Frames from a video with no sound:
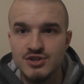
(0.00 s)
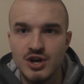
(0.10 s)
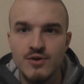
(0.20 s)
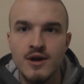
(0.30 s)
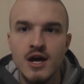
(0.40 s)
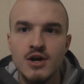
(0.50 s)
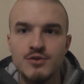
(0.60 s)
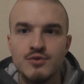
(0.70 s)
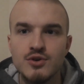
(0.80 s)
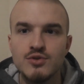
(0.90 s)
so
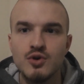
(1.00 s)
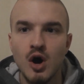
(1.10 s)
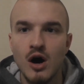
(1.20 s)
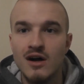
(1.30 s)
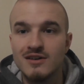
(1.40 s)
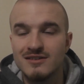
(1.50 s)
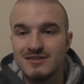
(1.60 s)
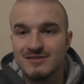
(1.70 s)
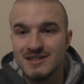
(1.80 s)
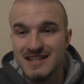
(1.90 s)
you can't
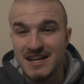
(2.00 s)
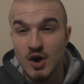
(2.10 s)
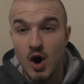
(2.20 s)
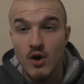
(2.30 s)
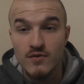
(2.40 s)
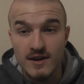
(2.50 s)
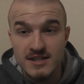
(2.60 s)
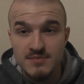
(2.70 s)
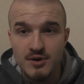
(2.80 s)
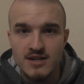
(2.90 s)
say you're overly
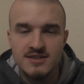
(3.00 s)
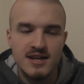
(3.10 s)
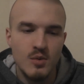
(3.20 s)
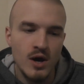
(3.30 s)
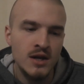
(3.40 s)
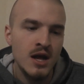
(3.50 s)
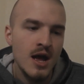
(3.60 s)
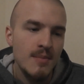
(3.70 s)
surprised that they won.